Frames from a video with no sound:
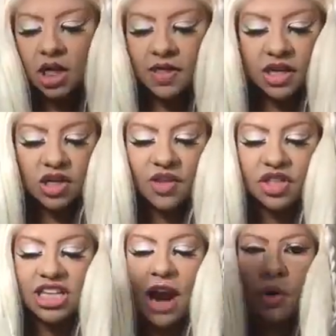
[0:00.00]
And then you got
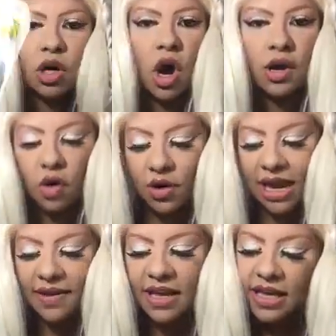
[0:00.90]
the Tower card.
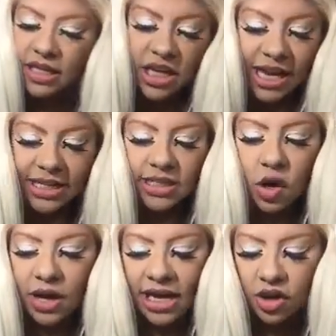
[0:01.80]
Okay, yikes.
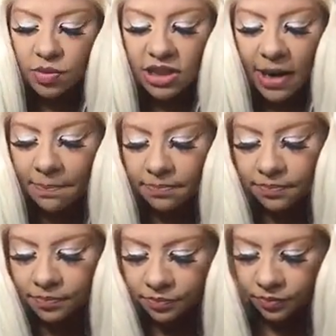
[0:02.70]
Okay, here's what's up.
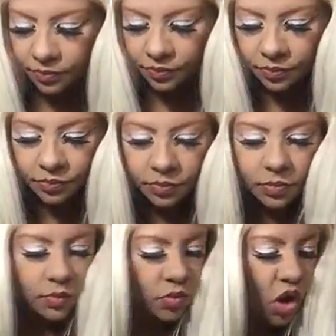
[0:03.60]

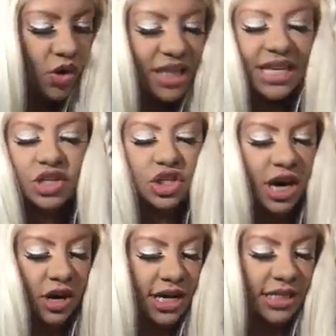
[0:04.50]
Okay,
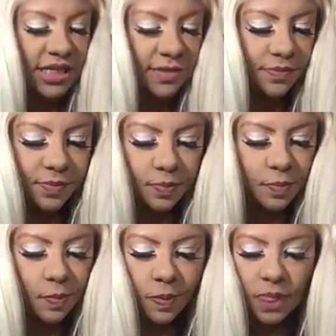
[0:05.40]
Sagittarius.
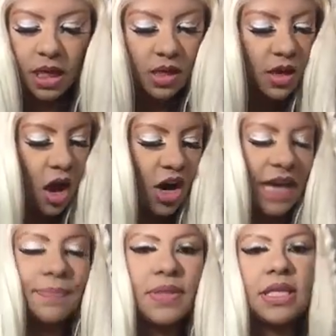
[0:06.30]
All
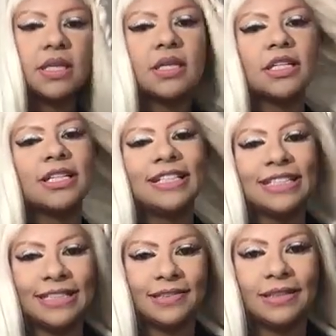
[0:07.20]
right.
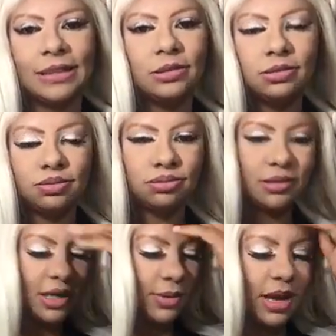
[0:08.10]
Whew,
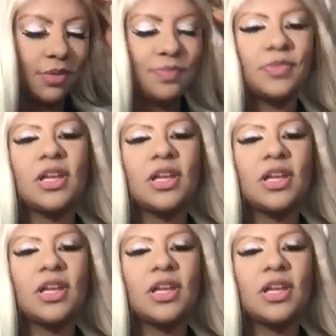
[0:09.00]
here we go.